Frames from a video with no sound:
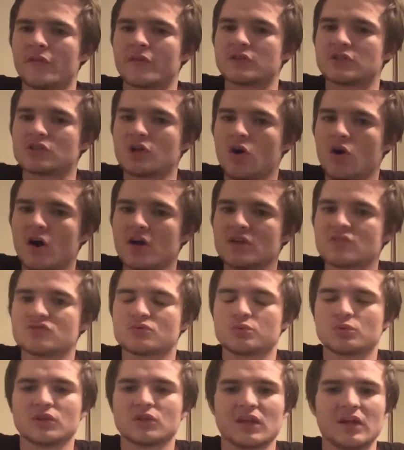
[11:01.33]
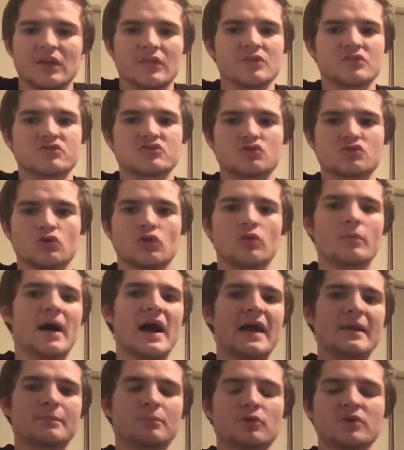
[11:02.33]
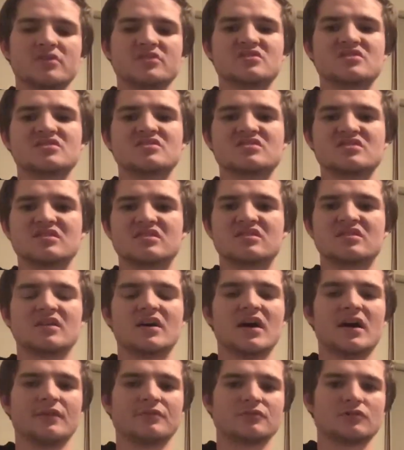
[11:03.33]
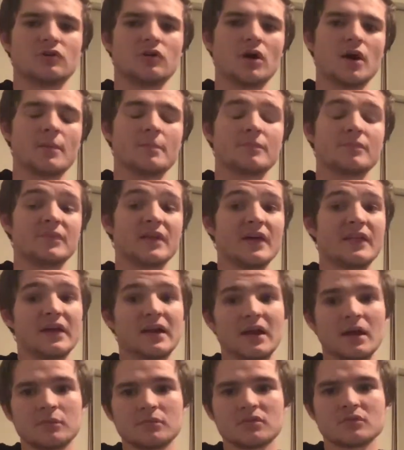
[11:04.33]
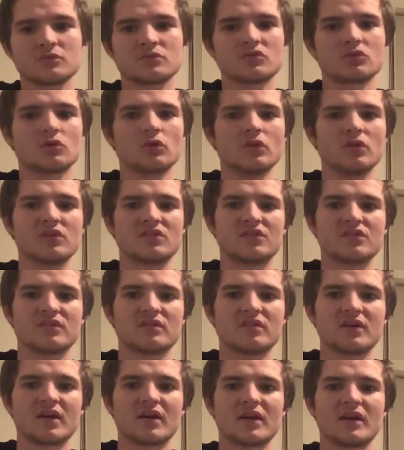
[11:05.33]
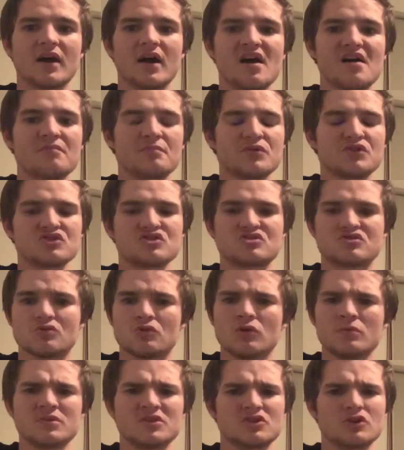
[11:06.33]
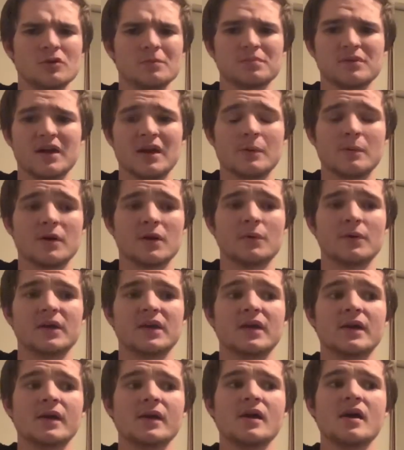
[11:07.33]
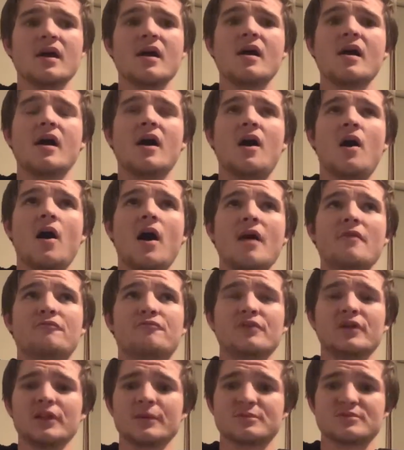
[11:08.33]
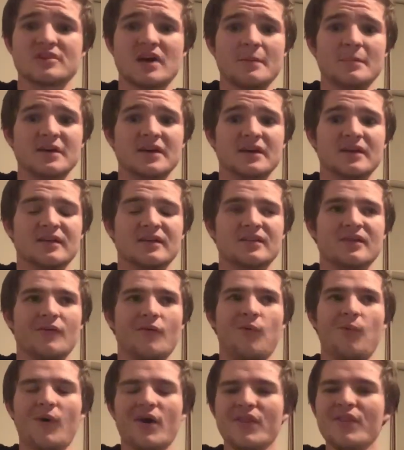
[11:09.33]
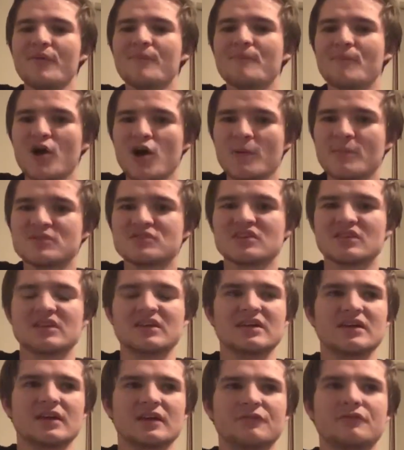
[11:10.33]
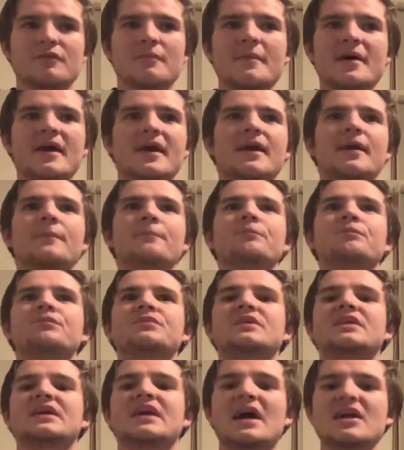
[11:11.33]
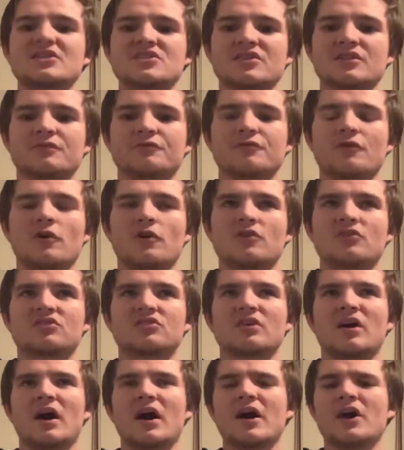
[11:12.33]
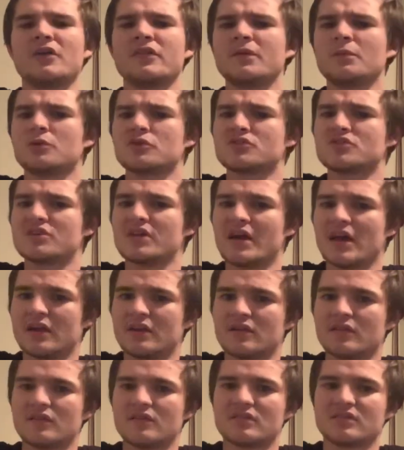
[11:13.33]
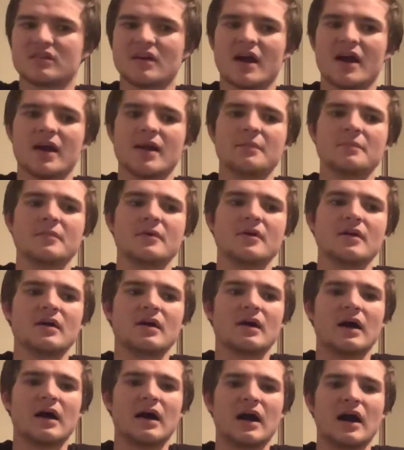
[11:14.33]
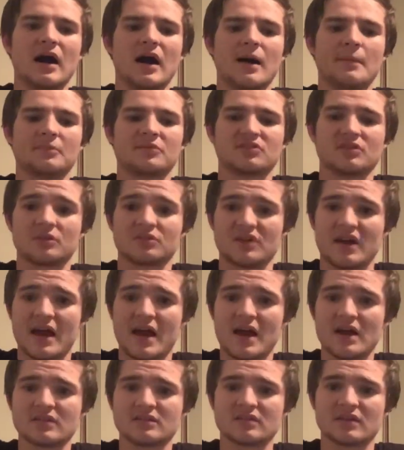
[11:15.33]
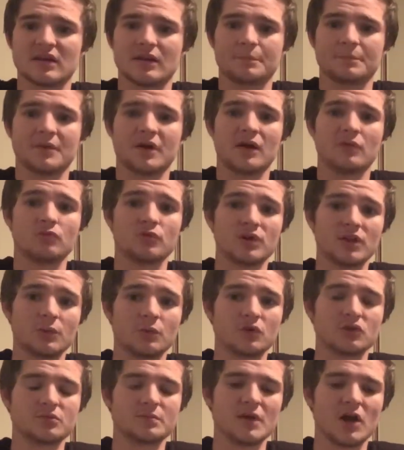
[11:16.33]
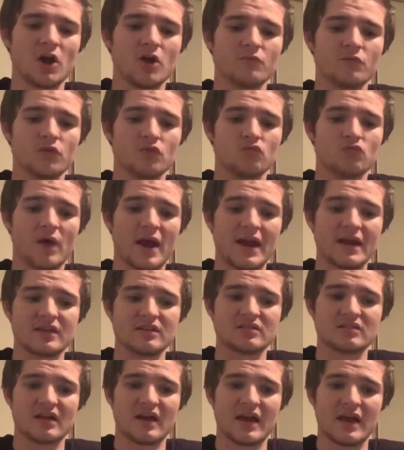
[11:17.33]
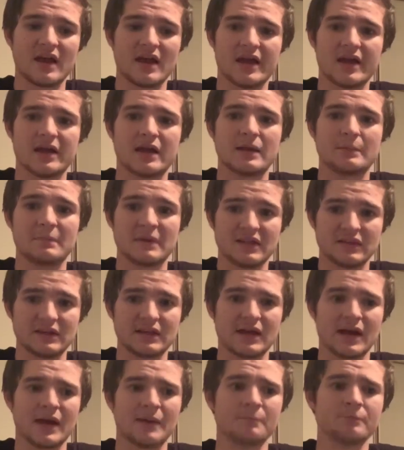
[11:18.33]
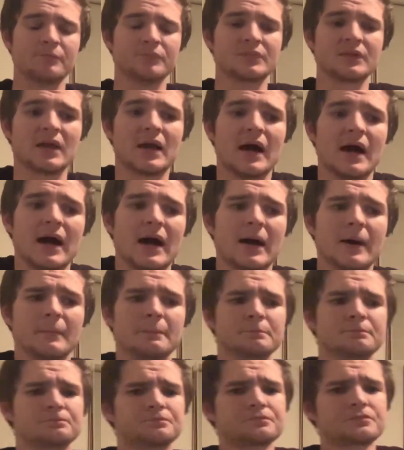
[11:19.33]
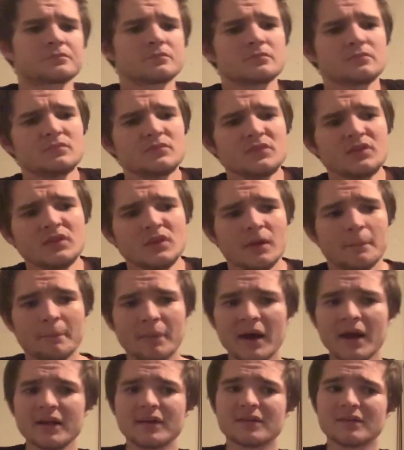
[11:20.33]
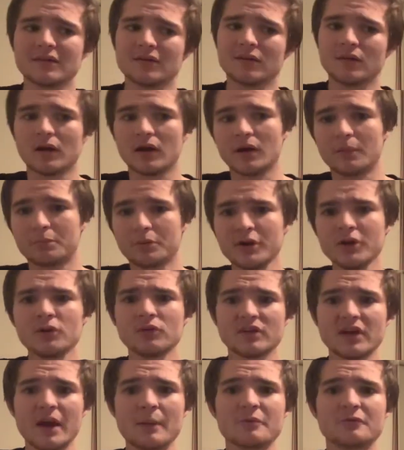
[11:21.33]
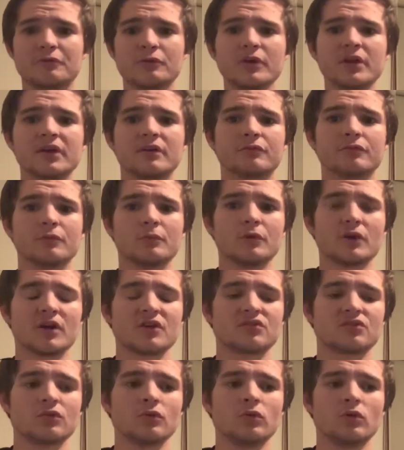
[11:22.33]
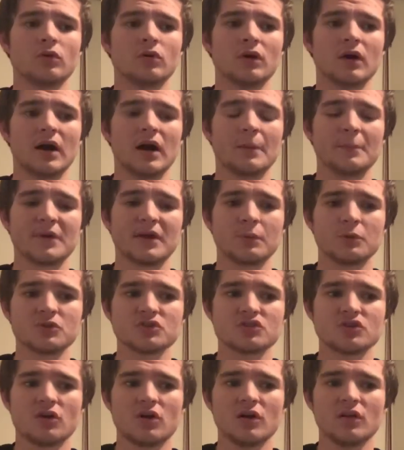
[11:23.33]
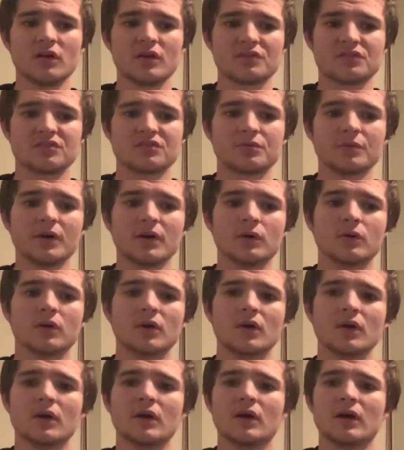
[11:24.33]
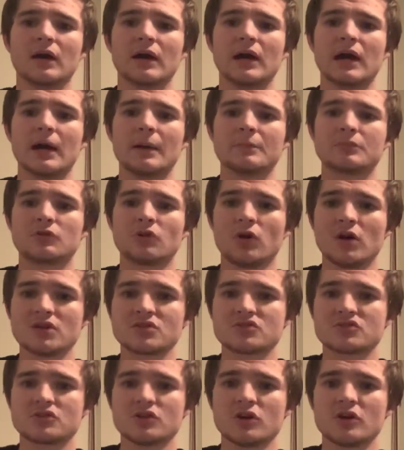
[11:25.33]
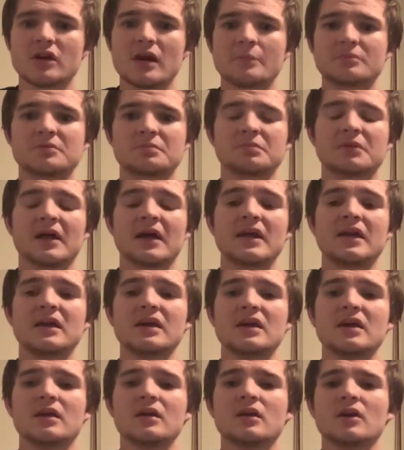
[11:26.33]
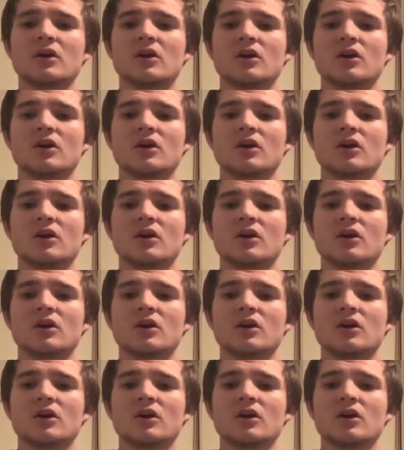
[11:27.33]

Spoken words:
that the Titans would lead the Storm 8-6 at halftime? Now, they kept on scoreless in the second half, but the Storm did not play well here. Philip Sammy, one of the moments of the year for me, catching the Fox. I only watched the end of this game because I was out, but I really wanted to be home for the Raiders and Manly game. But a pretty good game of footy from what I saw. And I watched the highlights as well. Titans turned up to play here.